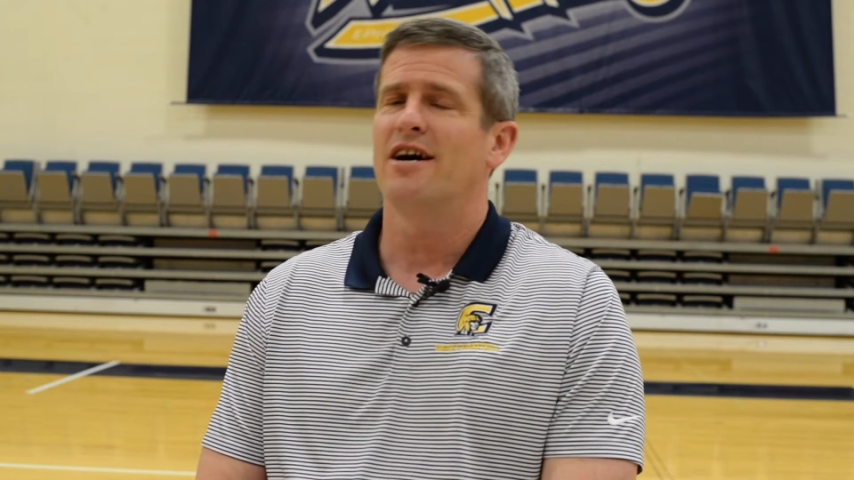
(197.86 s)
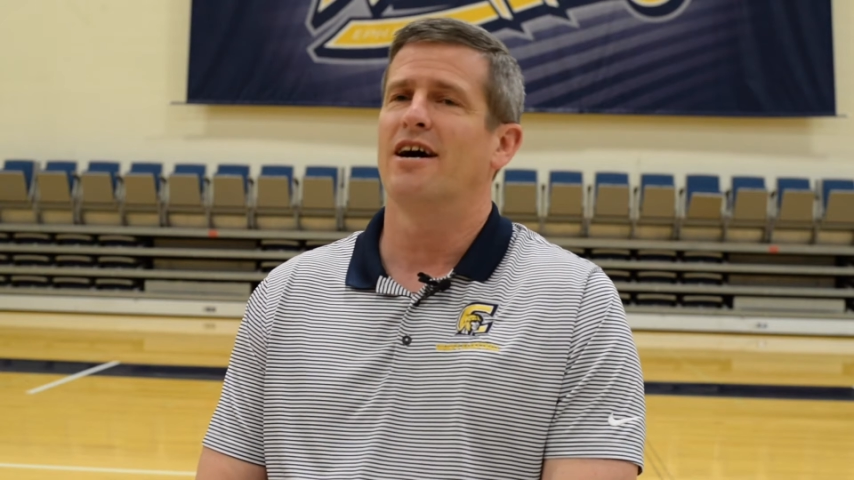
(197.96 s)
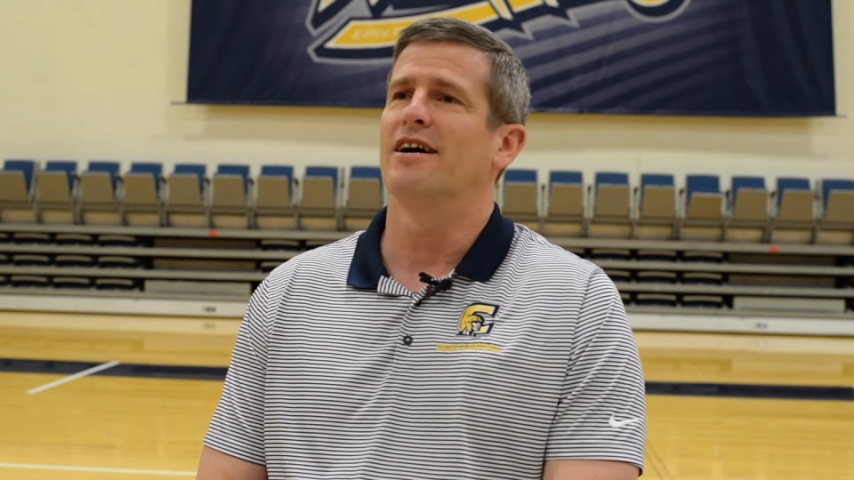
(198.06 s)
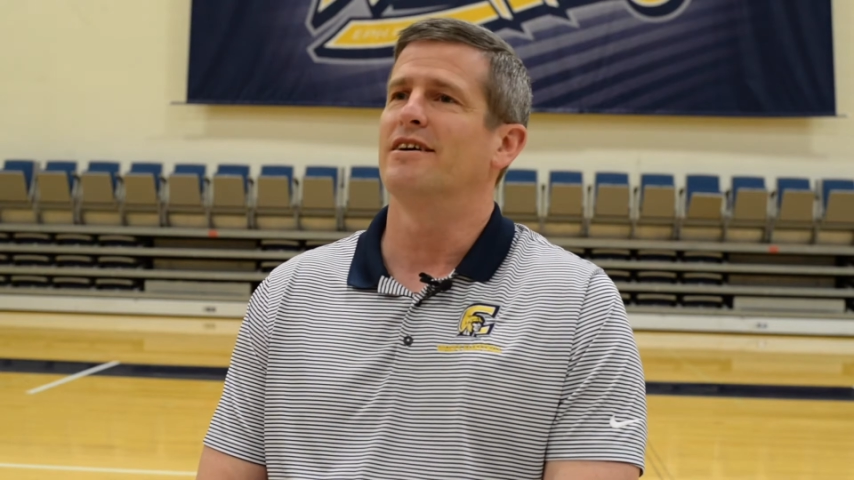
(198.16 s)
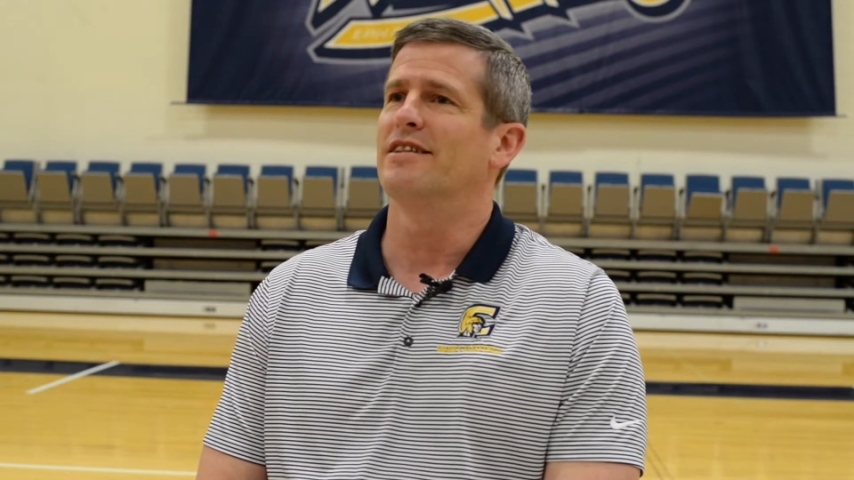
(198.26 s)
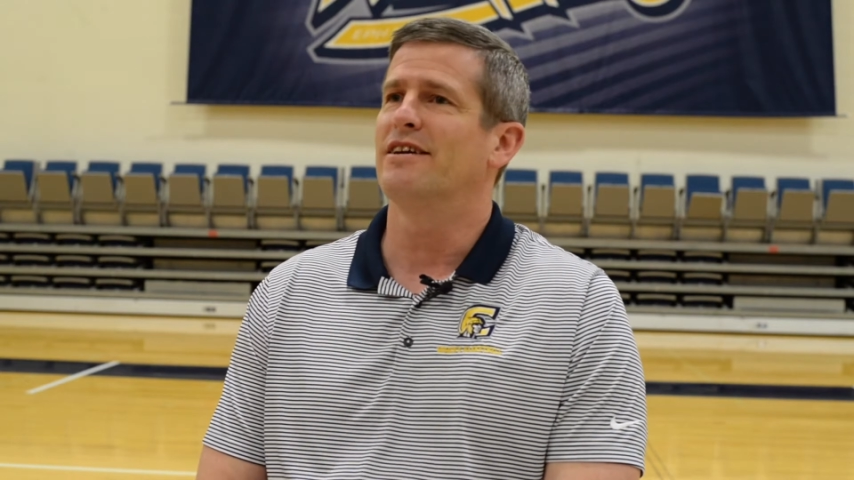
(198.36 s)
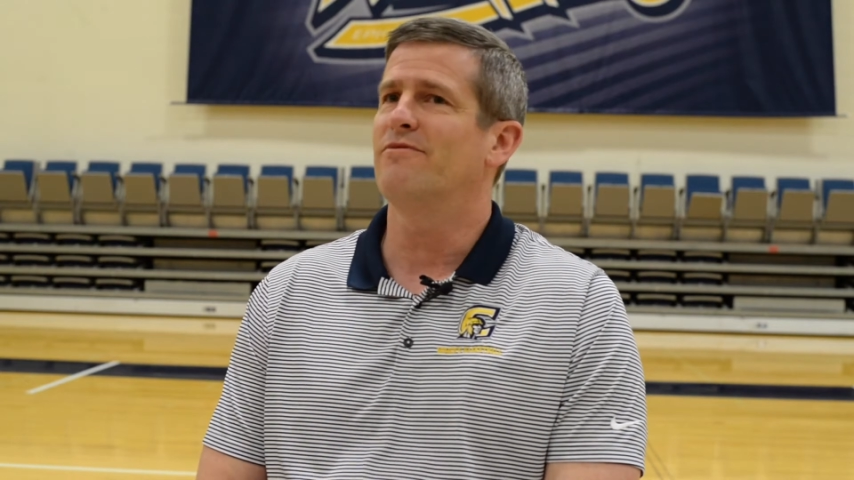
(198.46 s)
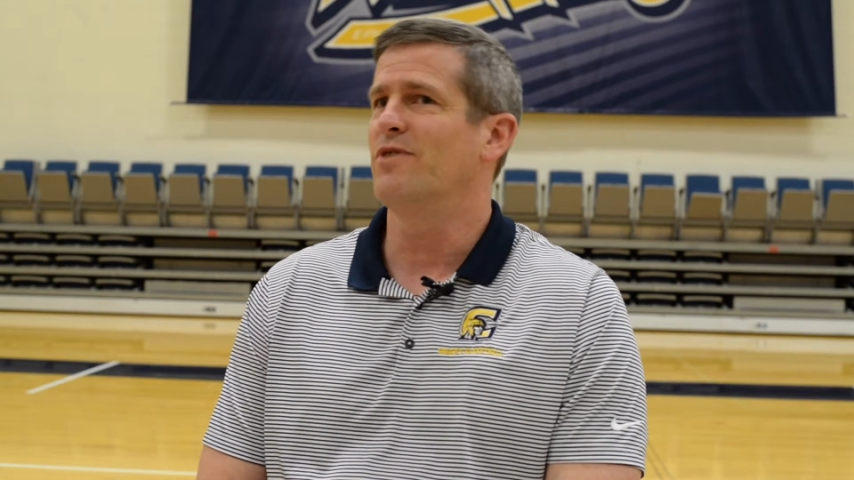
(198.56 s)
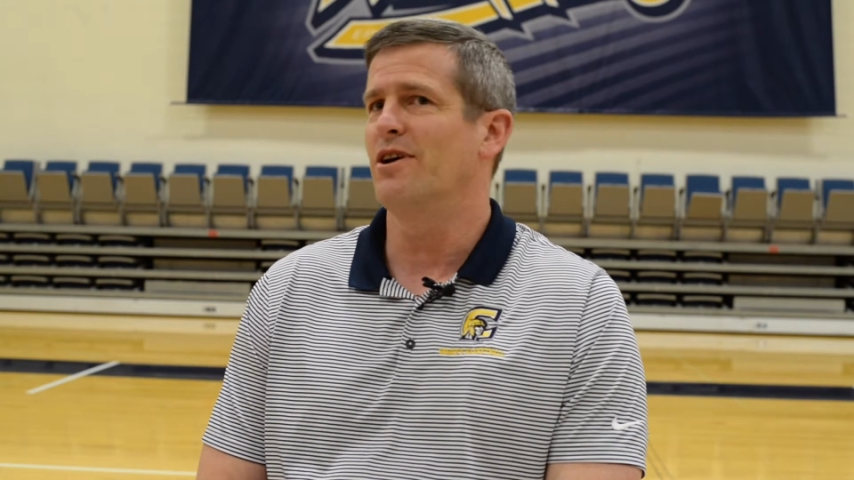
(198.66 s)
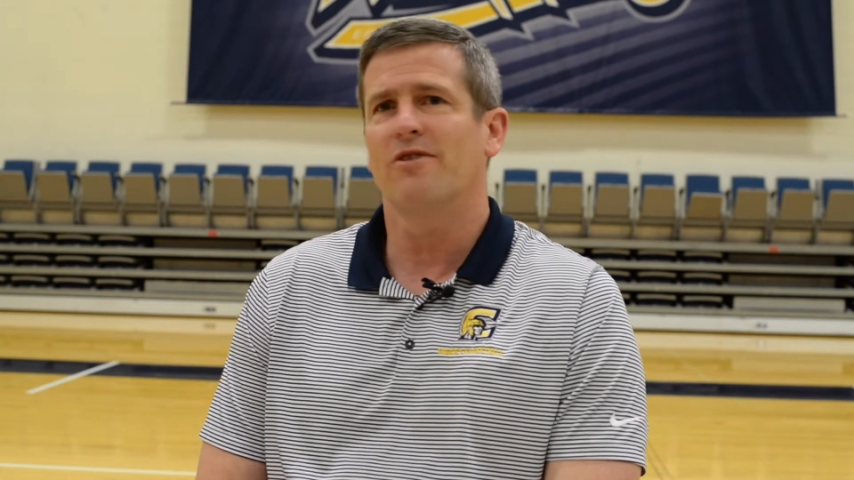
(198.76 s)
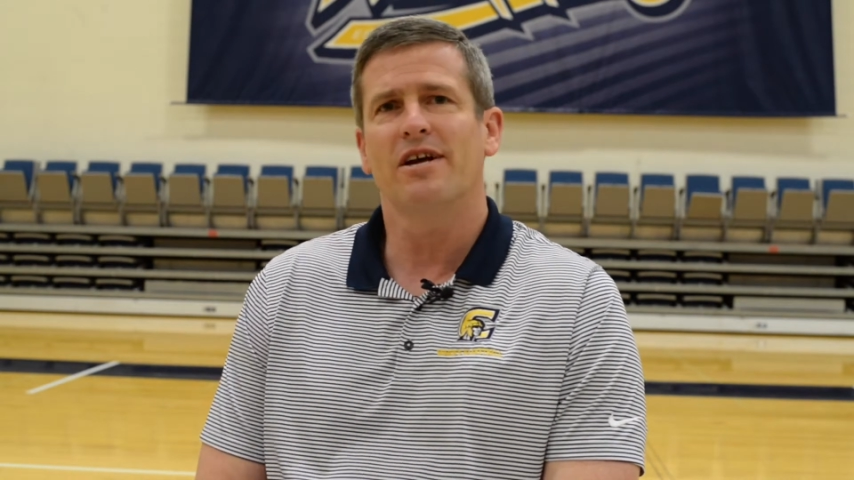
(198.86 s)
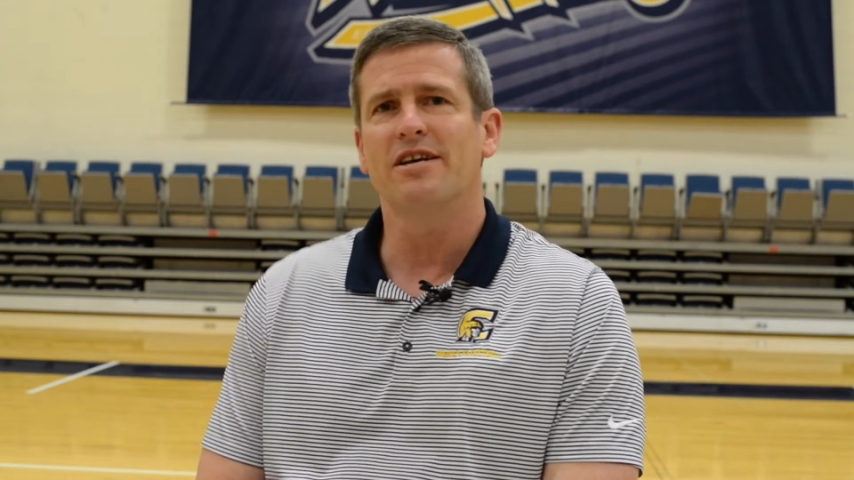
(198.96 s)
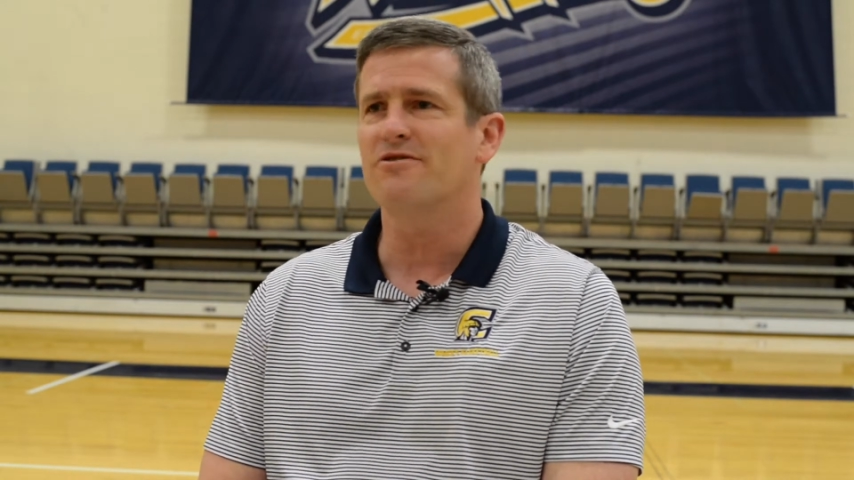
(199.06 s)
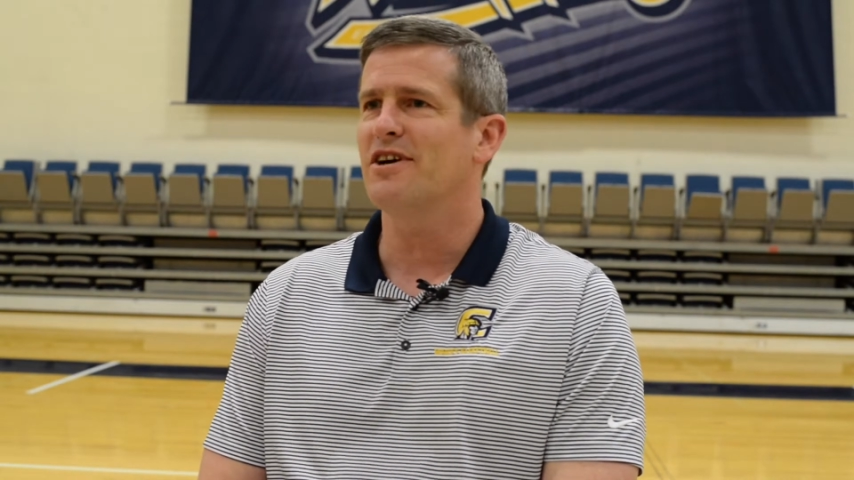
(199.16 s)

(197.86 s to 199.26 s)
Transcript: Uh, and then if we don't get in